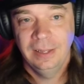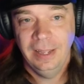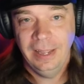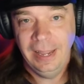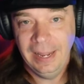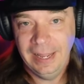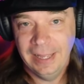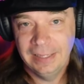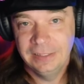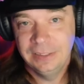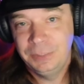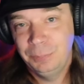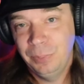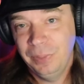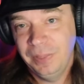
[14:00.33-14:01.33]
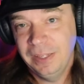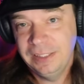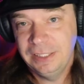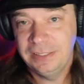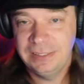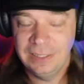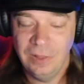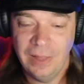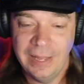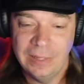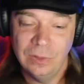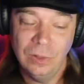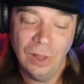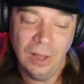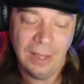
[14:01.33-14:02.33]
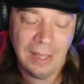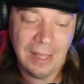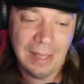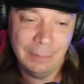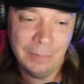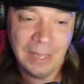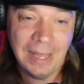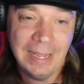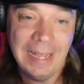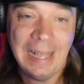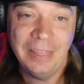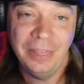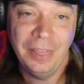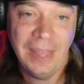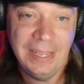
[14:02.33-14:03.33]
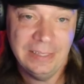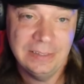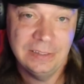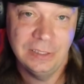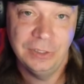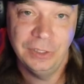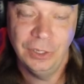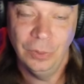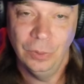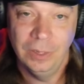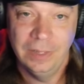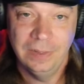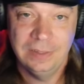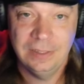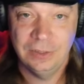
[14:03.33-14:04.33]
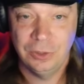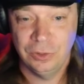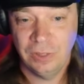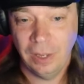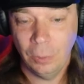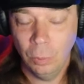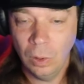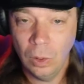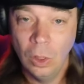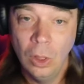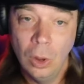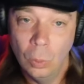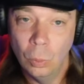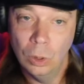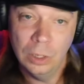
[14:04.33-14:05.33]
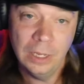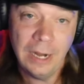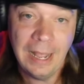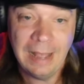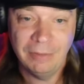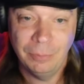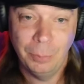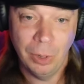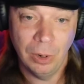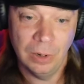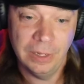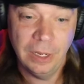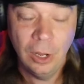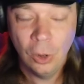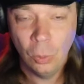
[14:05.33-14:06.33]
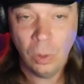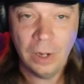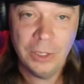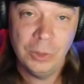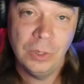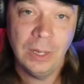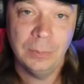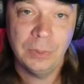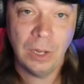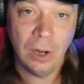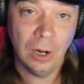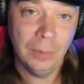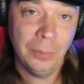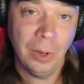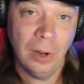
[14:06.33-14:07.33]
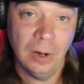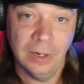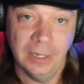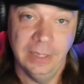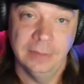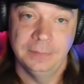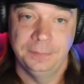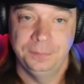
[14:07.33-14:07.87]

And but then she's still like, look, I got things to do. And the sister's like, well, we're going to have a party. Why don't you come to our party?